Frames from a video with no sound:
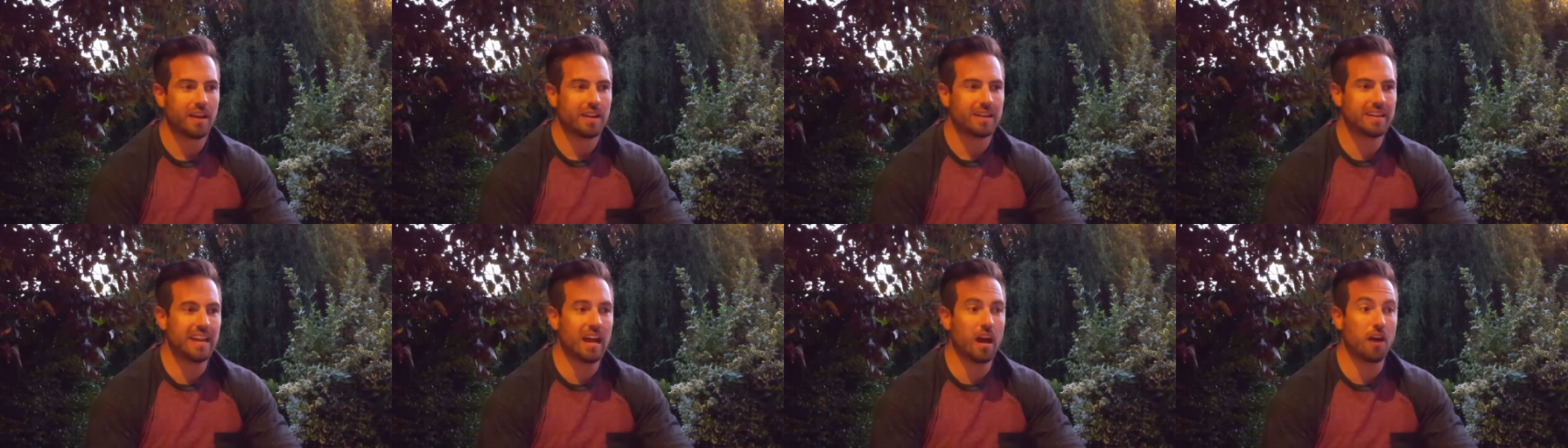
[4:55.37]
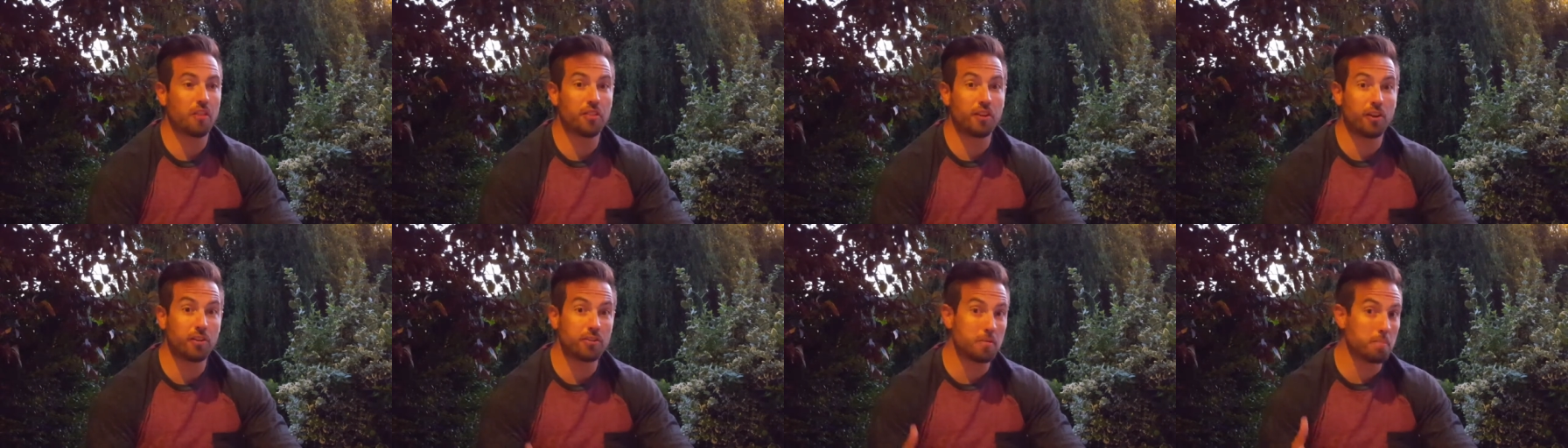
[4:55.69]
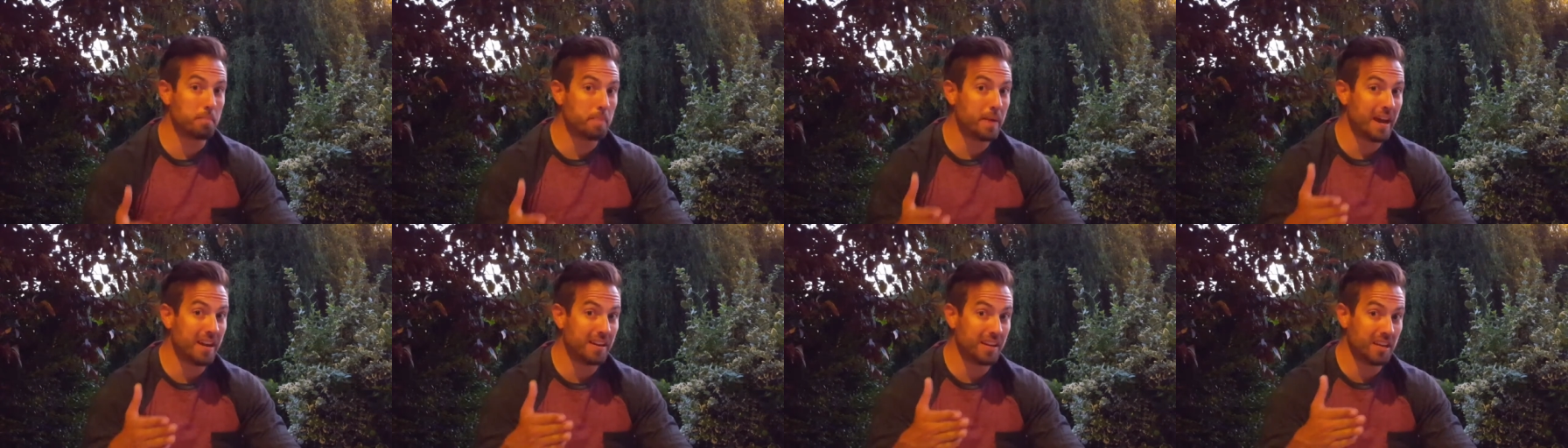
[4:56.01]
now they're
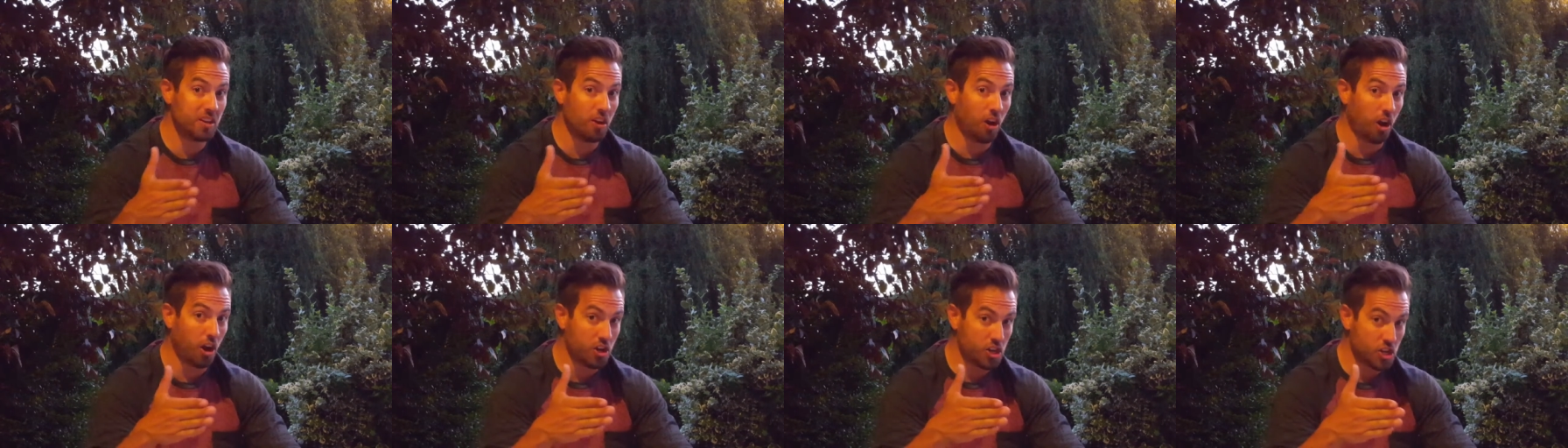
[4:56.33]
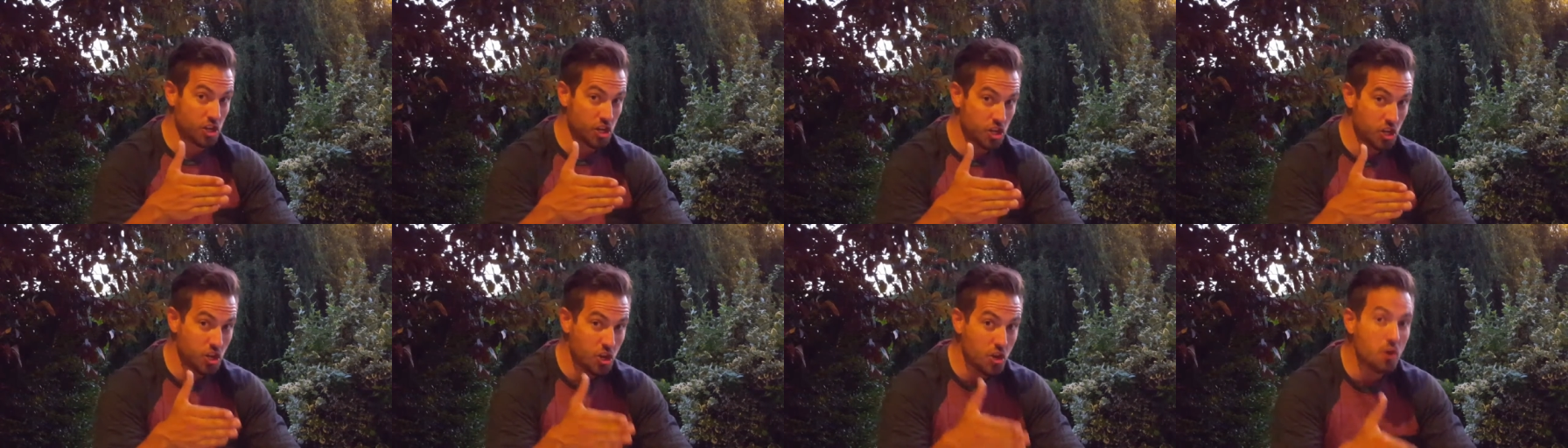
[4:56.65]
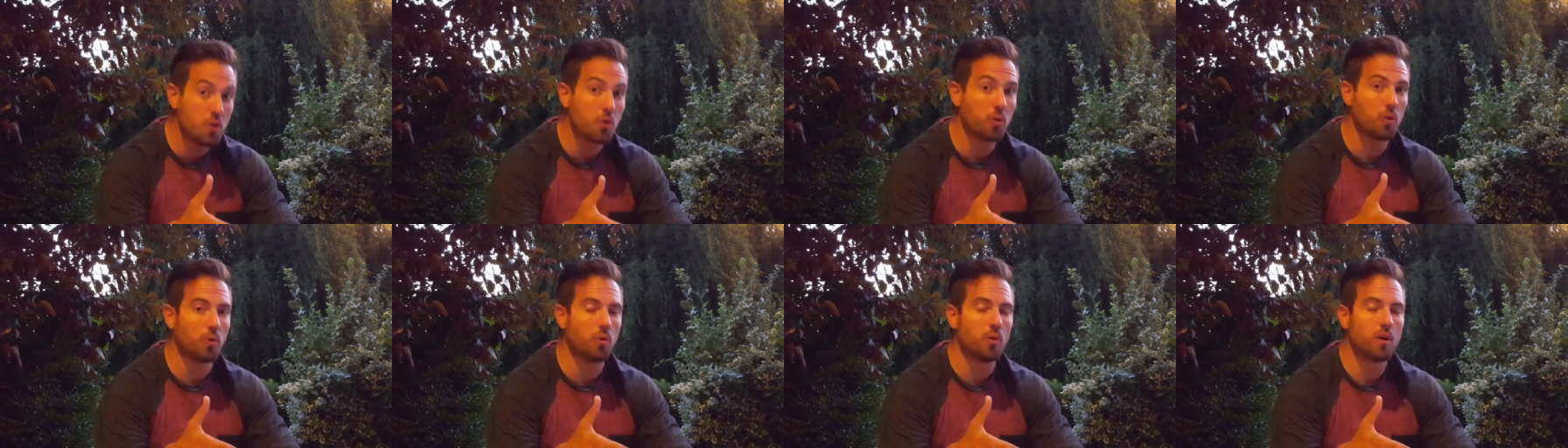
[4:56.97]
depending on
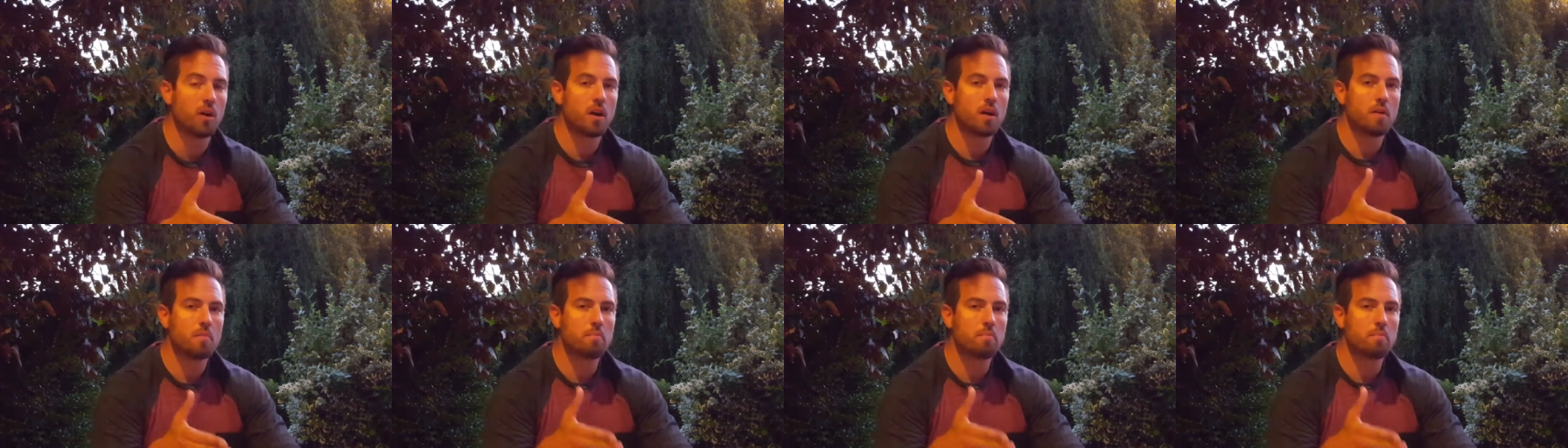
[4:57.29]
you,